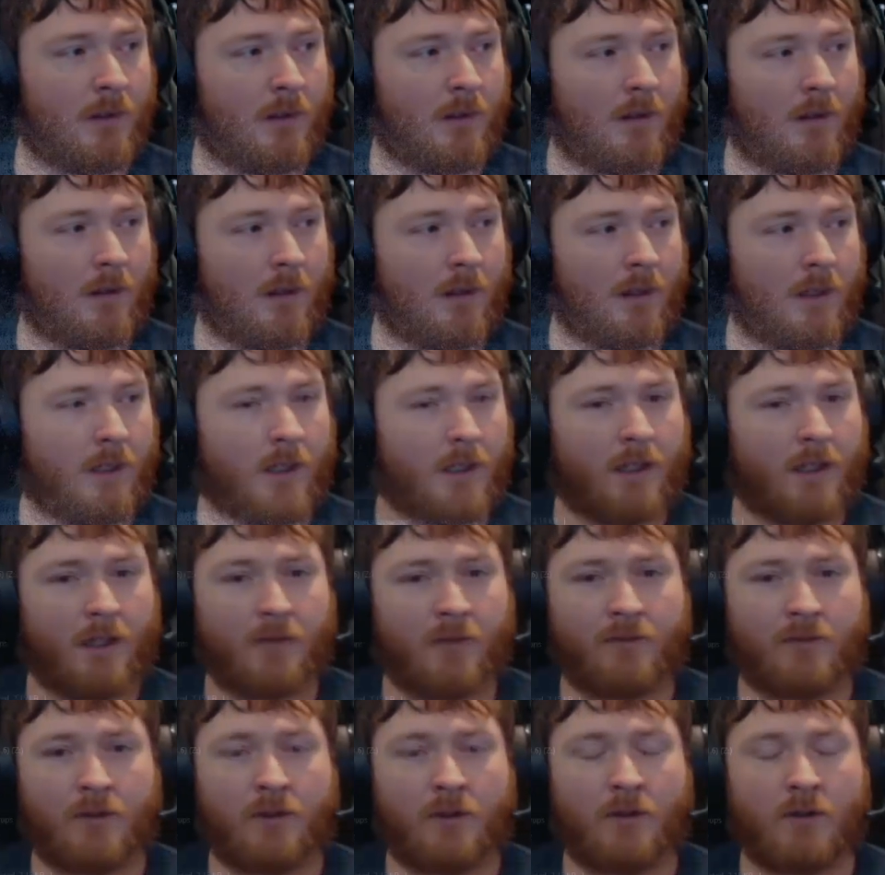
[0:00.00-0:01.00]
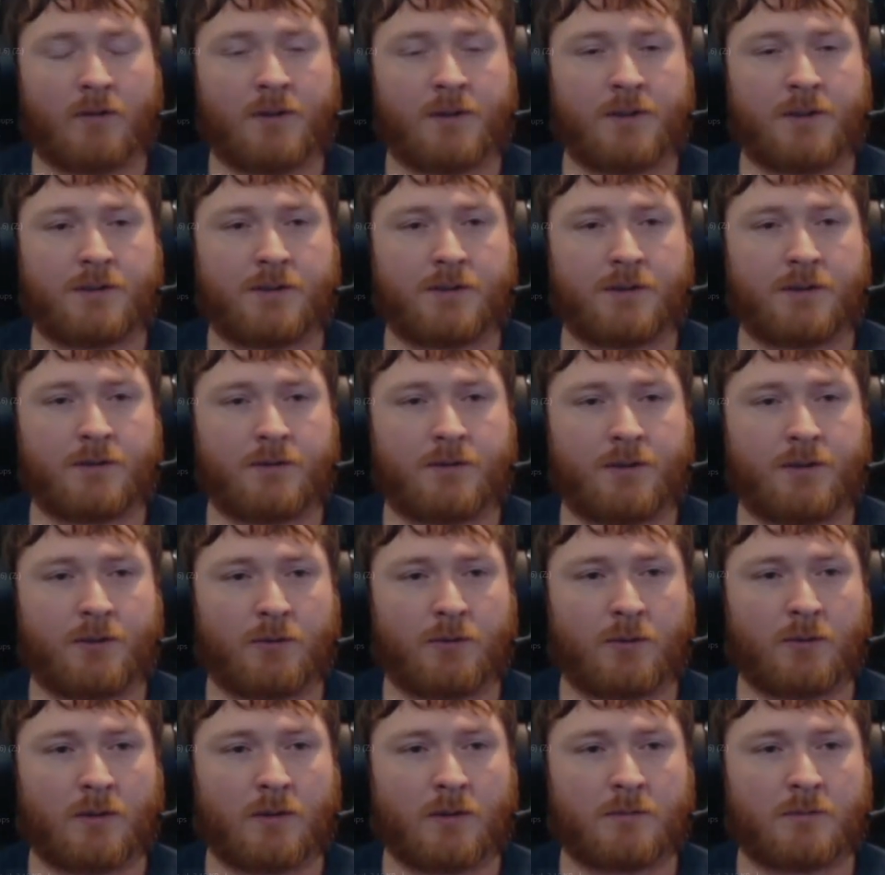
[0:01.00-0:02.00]
And if you go into
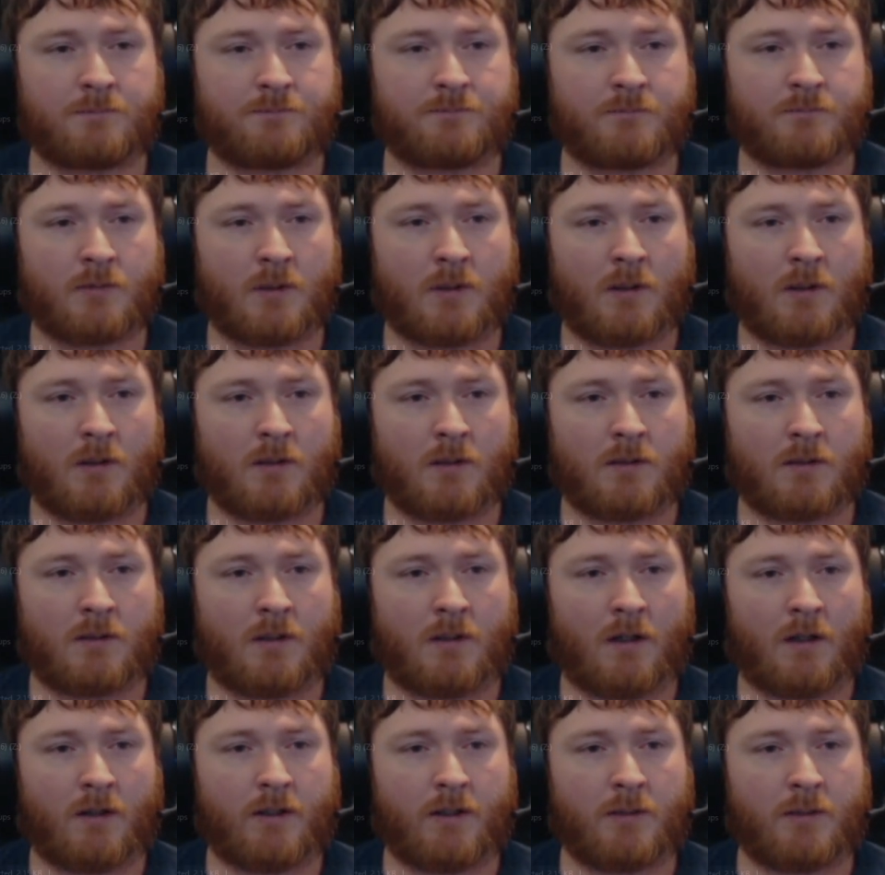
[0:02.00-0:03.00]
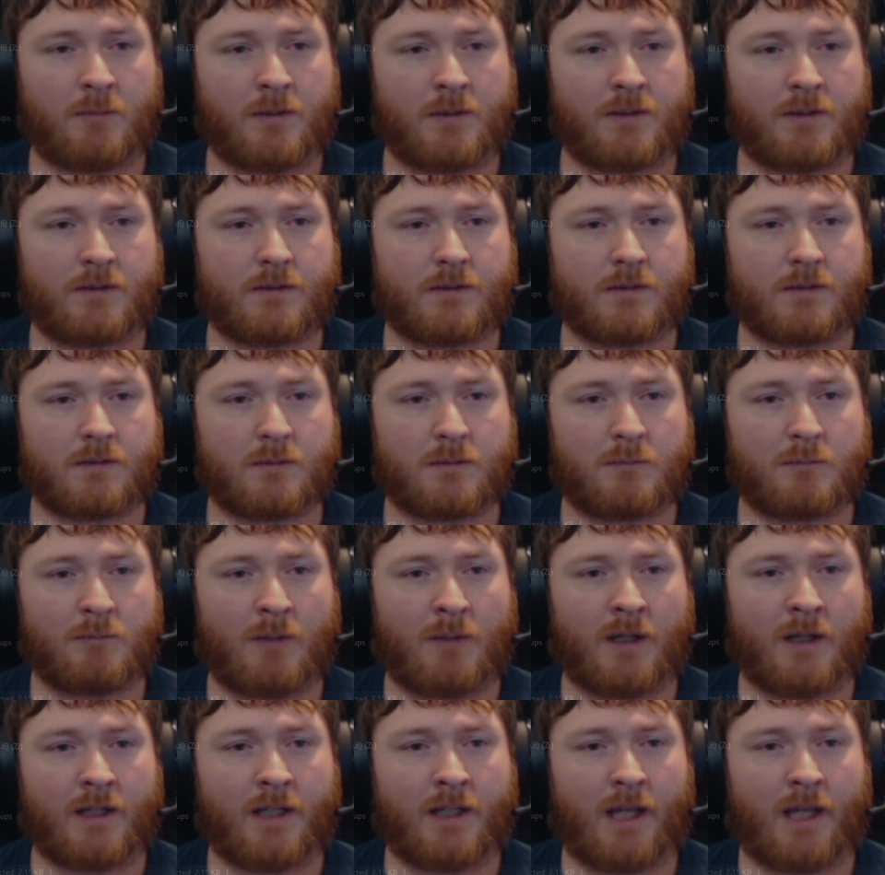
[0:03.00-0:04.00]
your Documents,
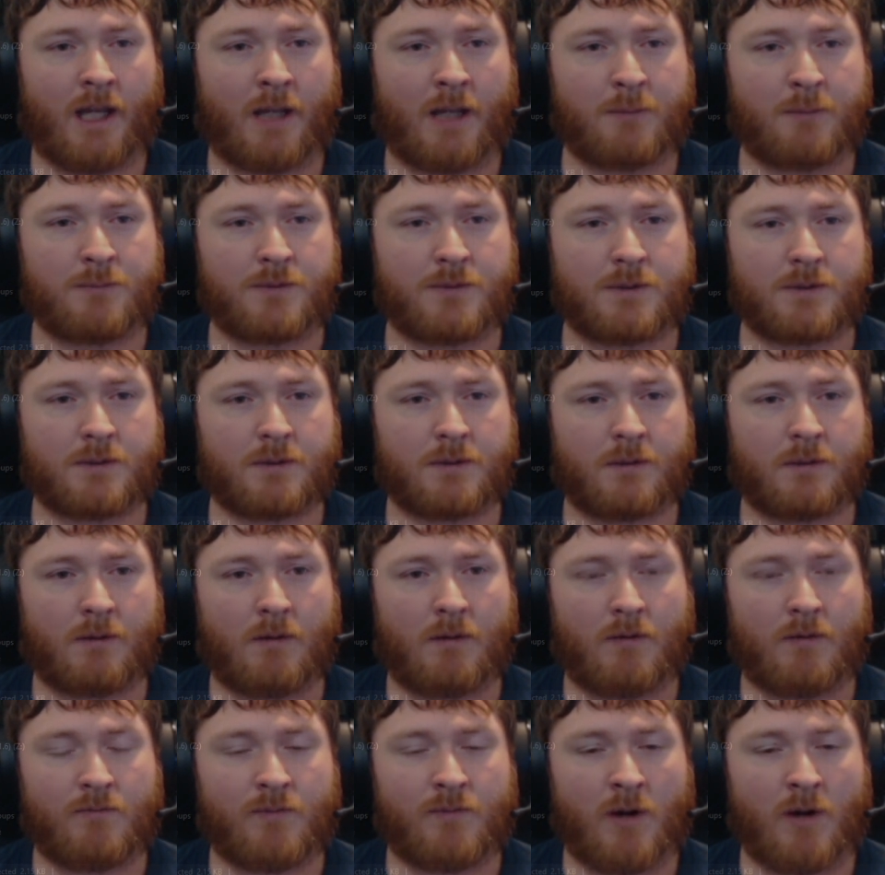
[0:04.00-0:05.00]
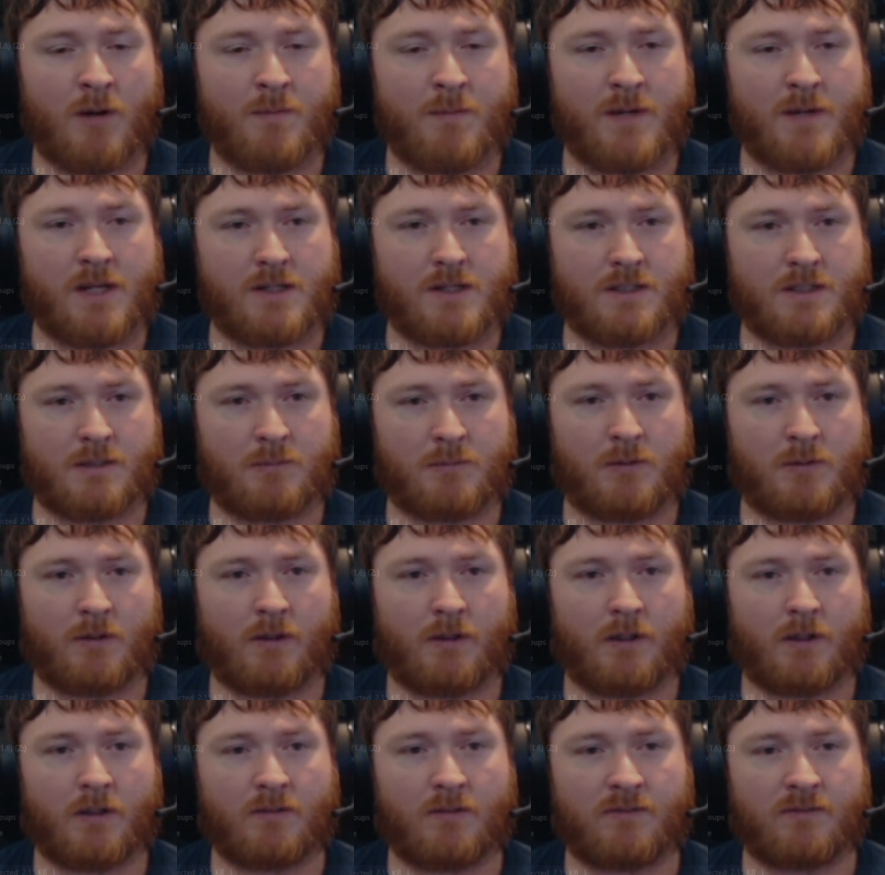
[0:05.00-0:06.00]
My Games, Farming
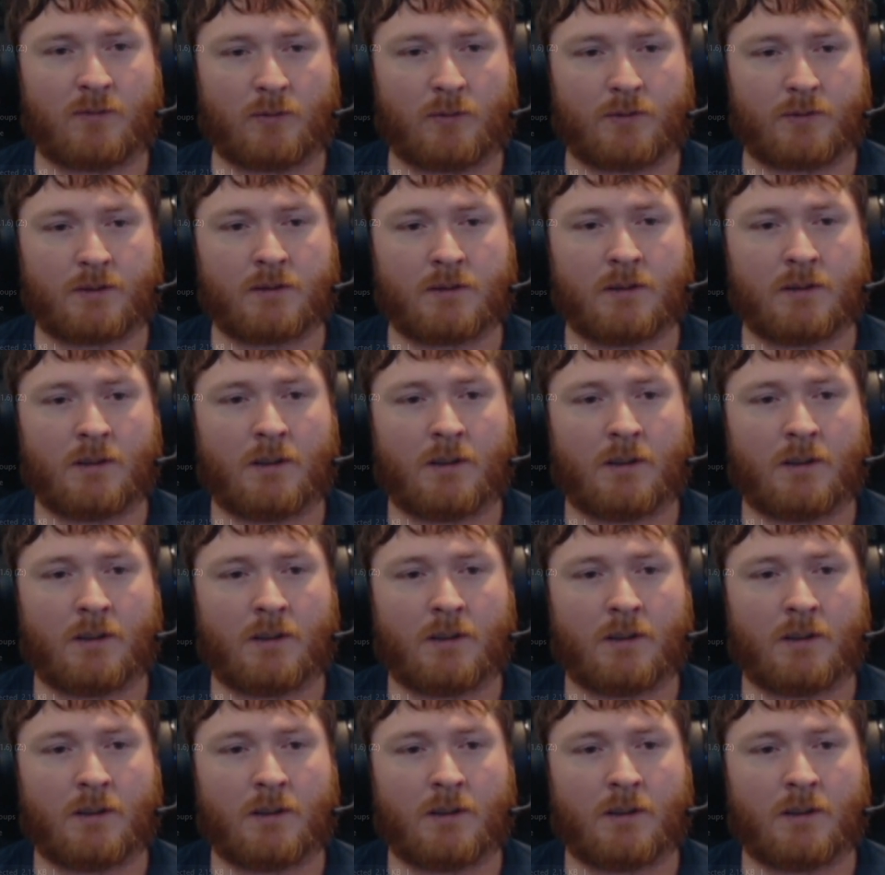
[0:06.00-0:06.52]
Simulator folder,